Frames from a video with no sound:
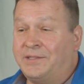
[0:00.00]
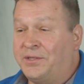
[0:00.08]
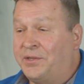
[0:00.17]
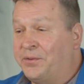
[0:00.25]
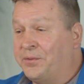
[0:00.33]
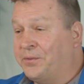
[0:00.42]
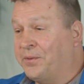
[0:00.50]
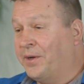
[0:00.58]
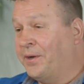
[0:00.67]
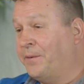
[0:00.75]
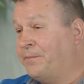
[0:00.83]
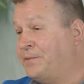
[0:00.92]

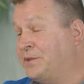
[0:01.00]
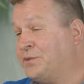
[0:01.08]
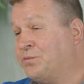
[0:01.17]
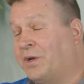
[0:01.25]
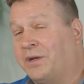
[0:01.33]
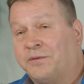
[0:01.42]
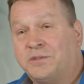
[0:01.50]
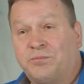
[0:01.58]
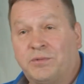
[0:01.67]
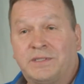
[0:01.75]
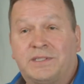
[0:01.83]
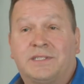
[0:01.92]
to just regular
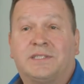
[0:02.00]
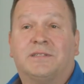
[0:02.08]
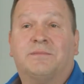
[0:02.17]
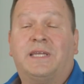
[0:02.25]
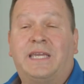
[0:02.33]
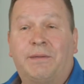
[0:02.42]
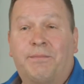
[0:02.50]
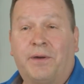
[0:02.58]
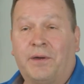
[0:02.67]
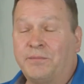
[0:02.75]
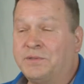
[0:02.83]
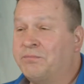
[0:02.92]
split systems, heat
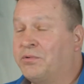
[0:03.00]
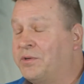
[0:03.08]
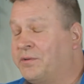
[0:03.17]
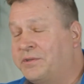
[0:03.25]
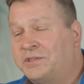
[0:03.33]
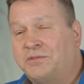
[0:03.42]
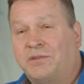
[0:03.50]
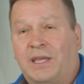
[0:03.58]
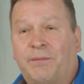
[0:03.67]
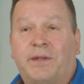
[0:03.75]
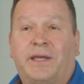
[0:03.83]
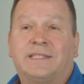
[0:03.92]
pumps, boilers, you
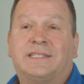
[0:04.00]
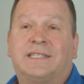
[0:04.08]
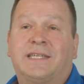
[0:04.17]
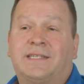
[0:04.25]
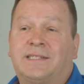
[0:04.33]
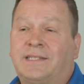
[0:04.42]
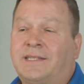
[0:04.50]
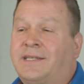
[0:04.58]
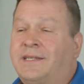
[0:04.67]
name it, I see it.